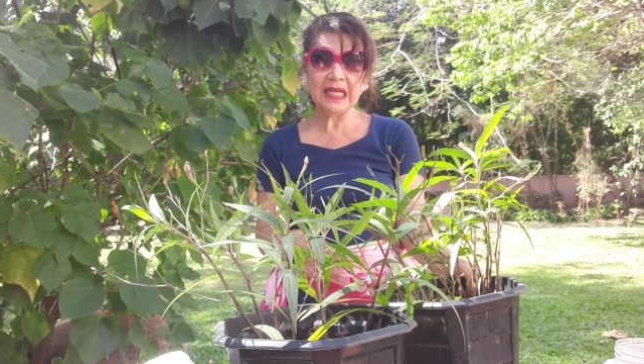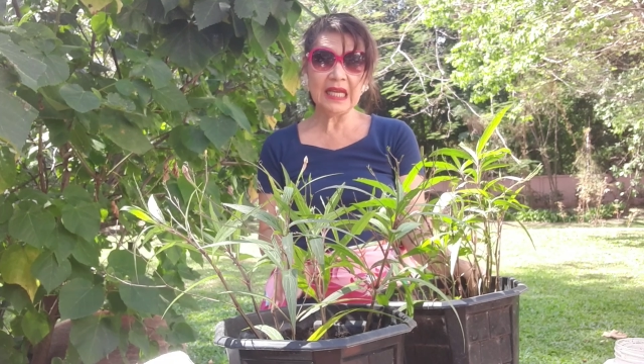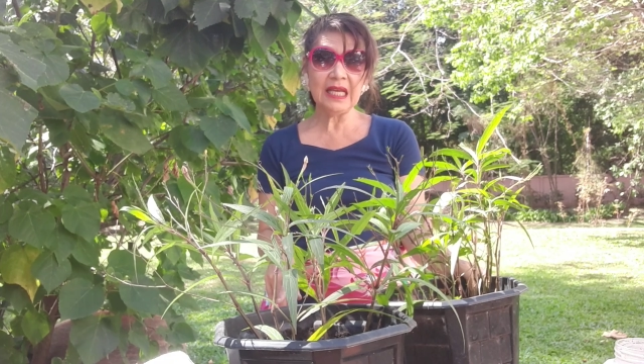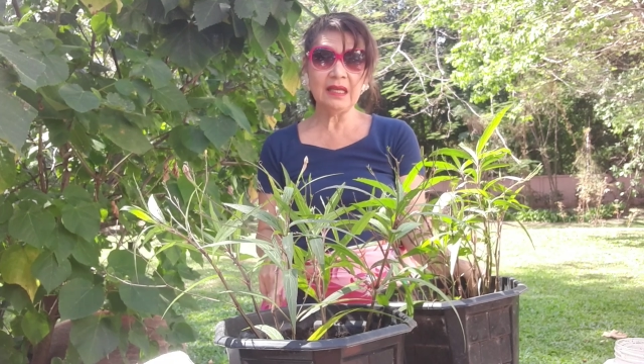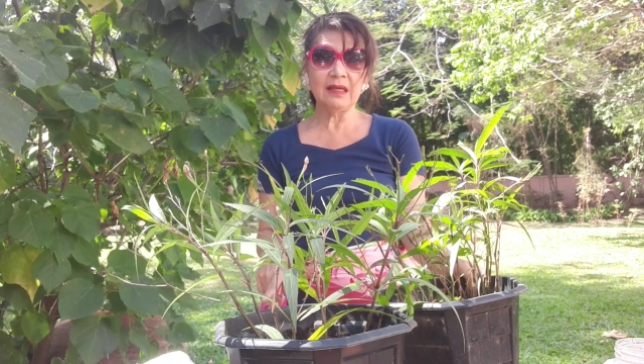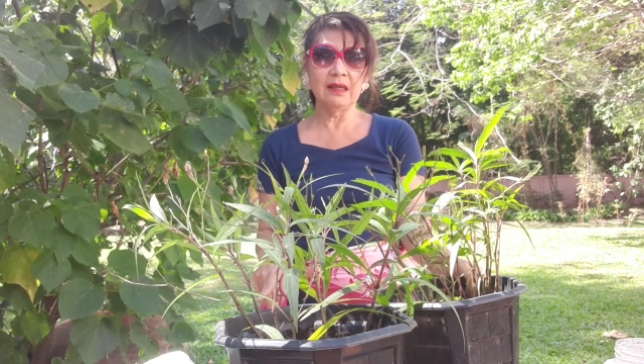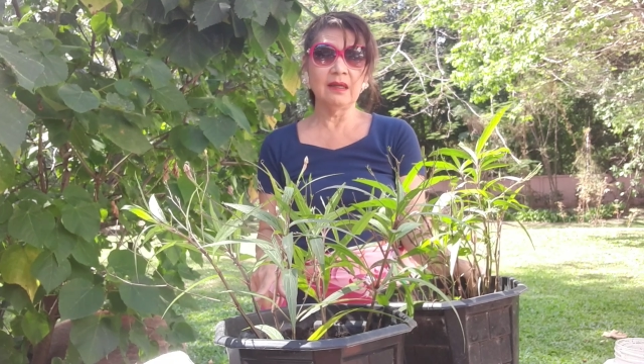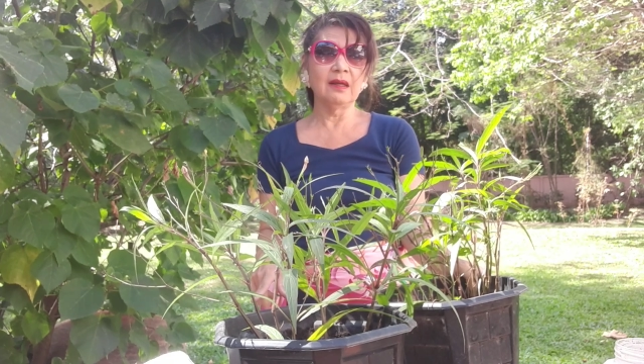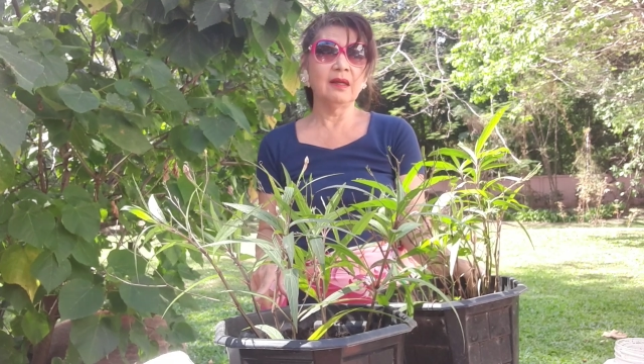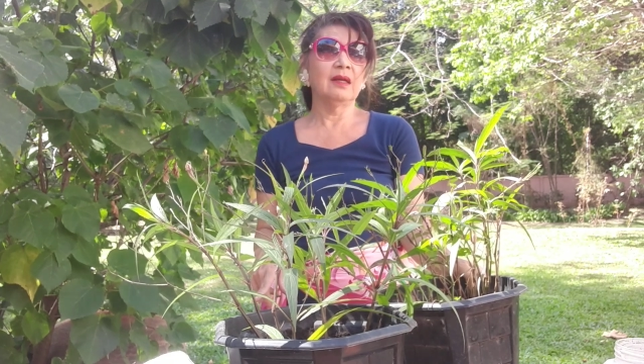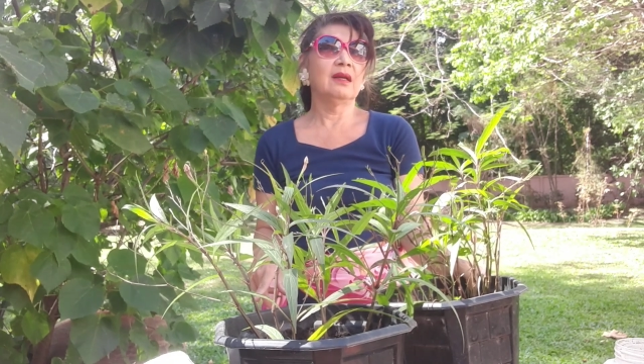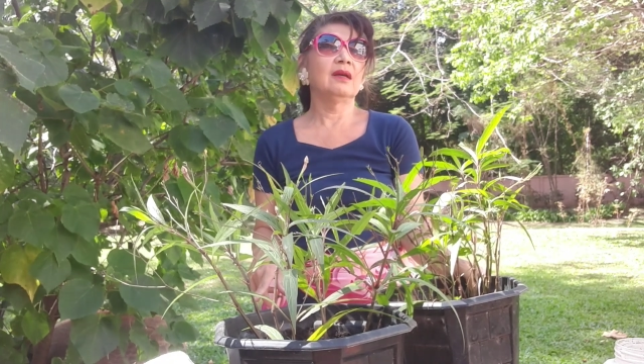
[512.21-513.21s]
eat
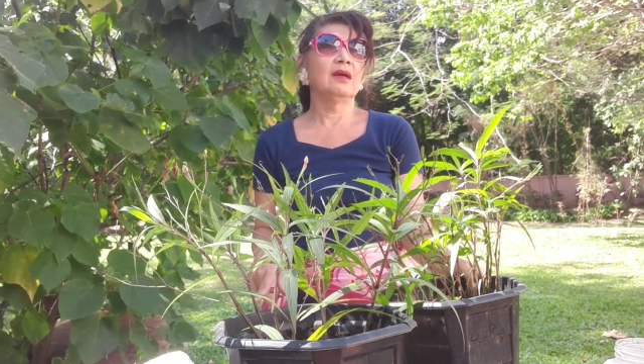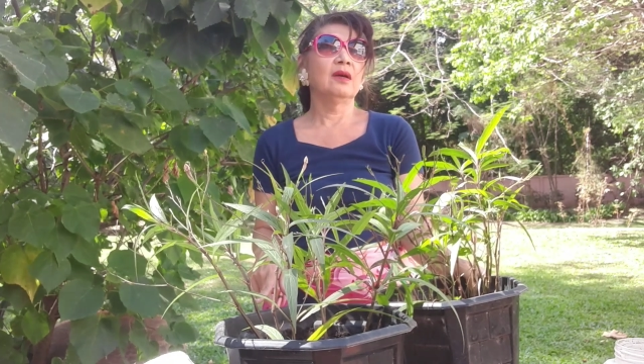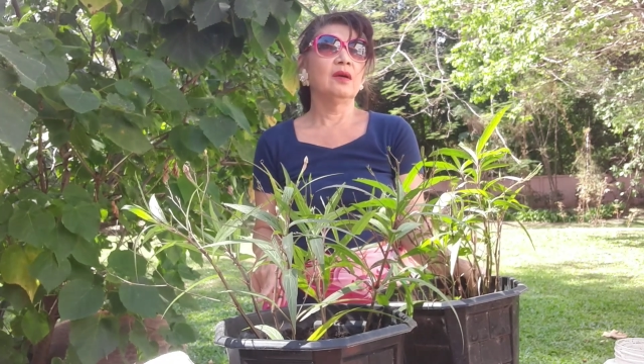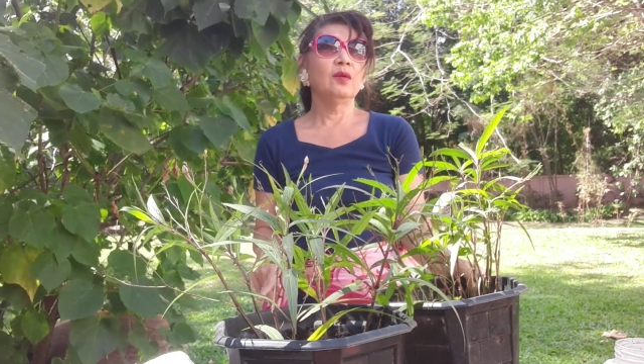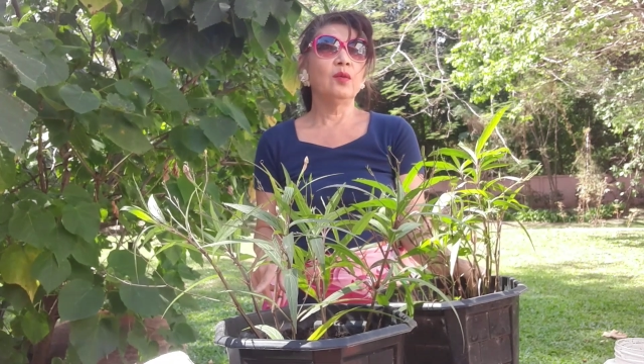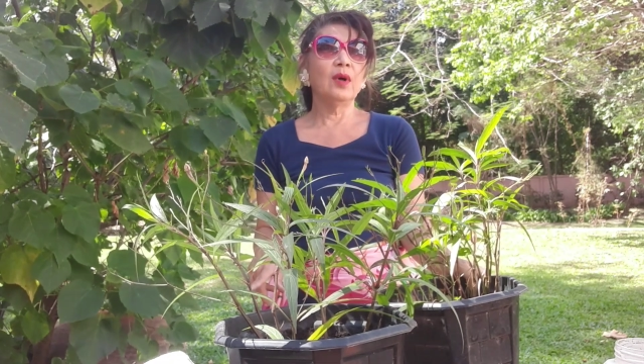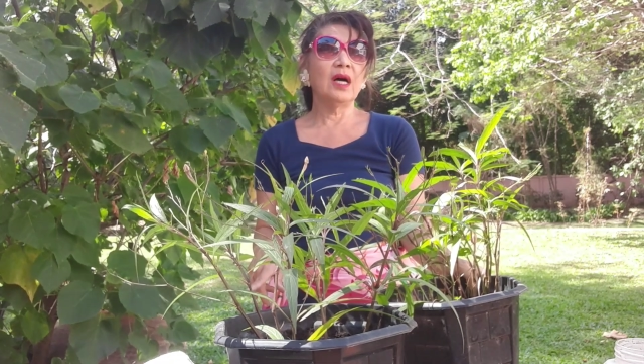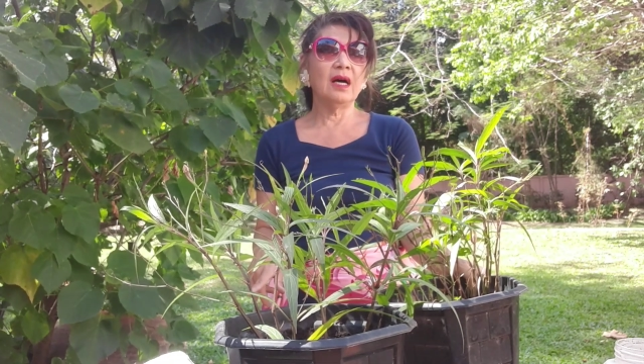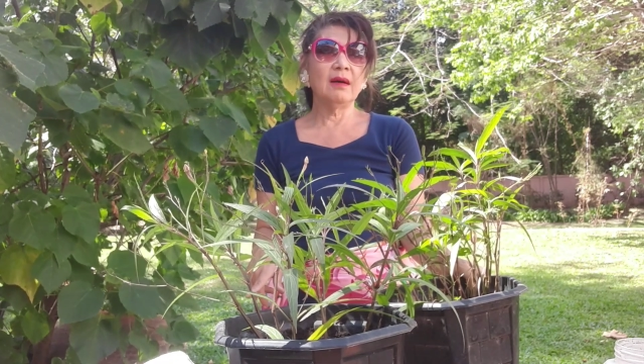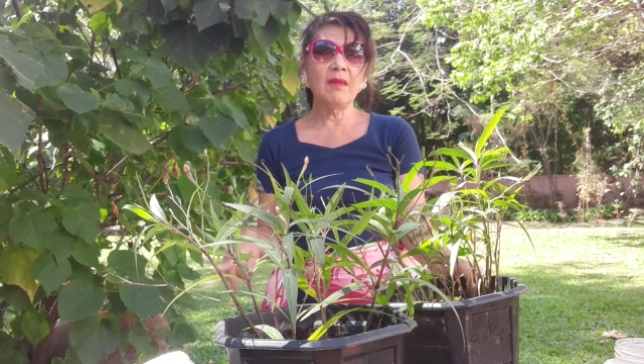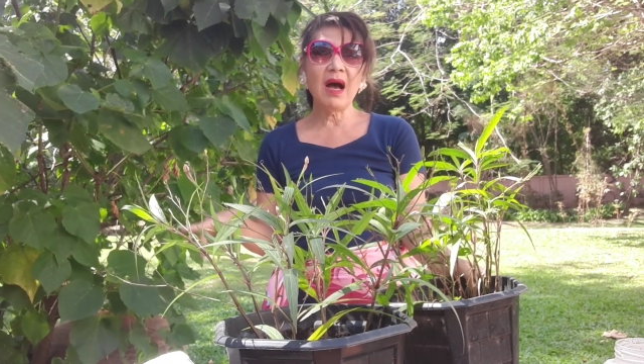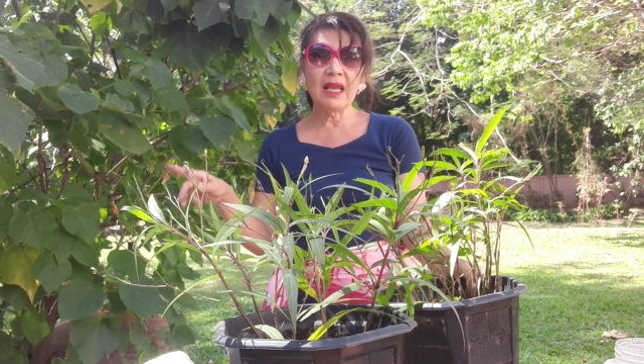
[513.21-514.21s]

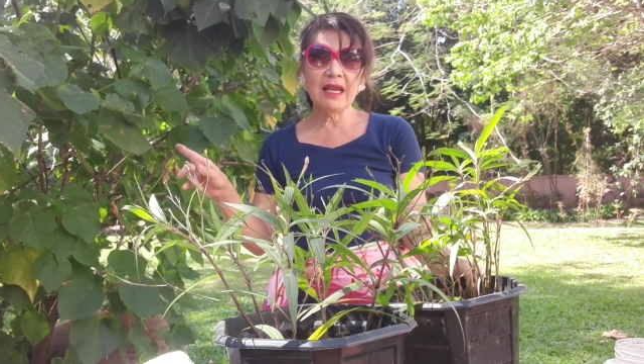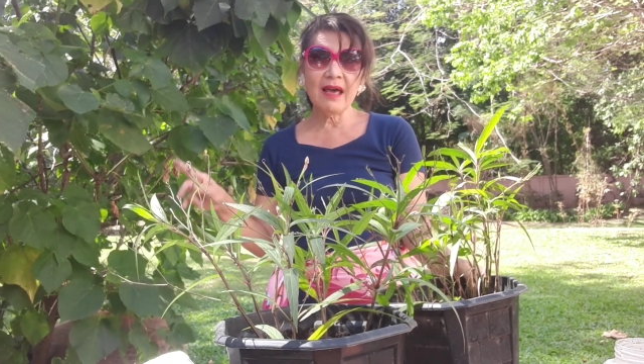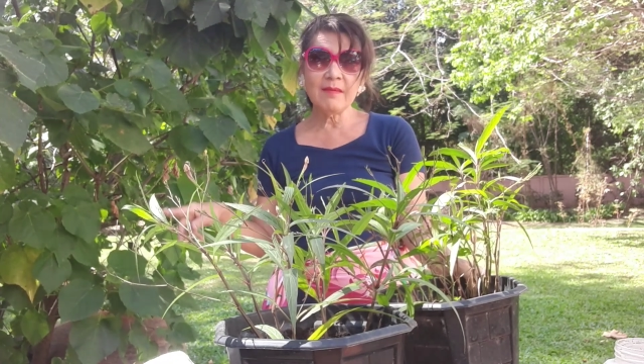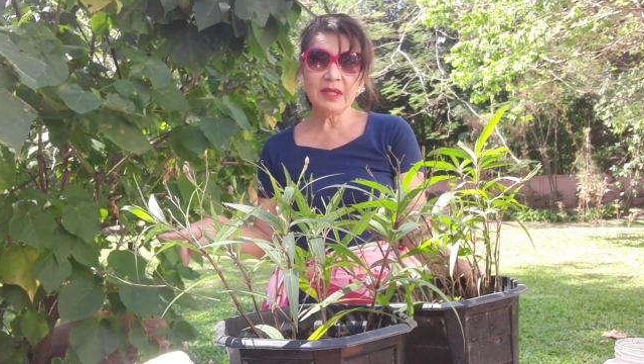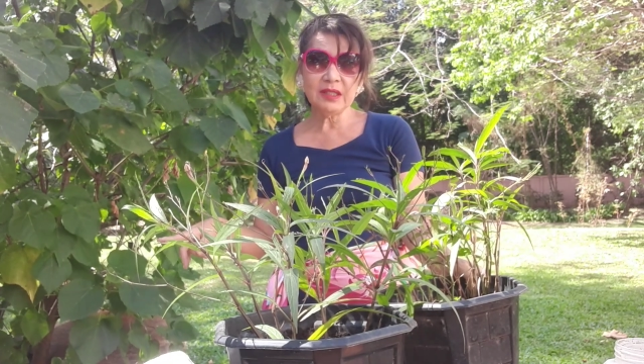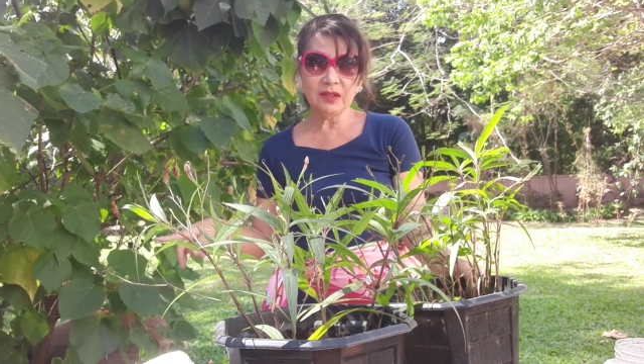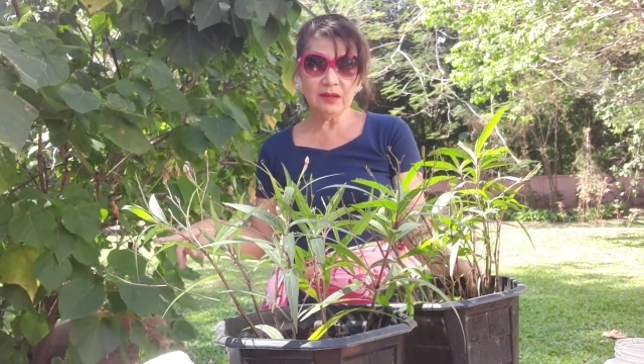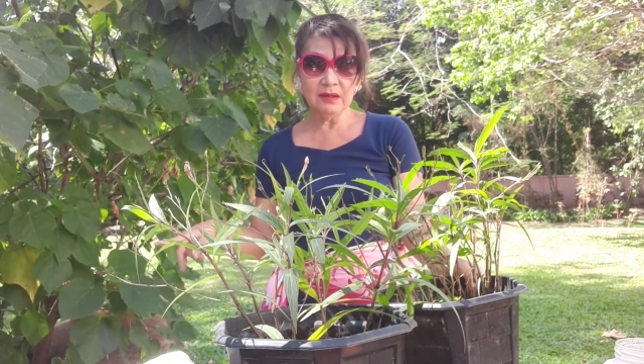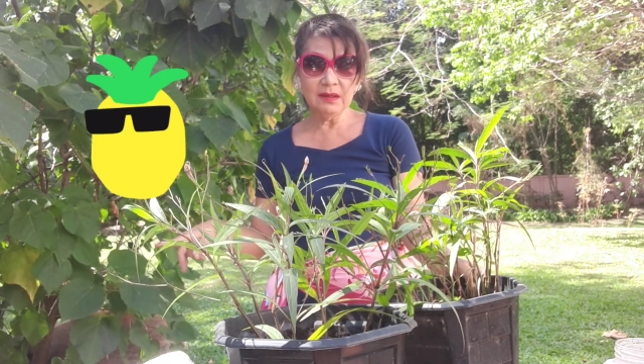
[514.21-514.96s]
were my lemon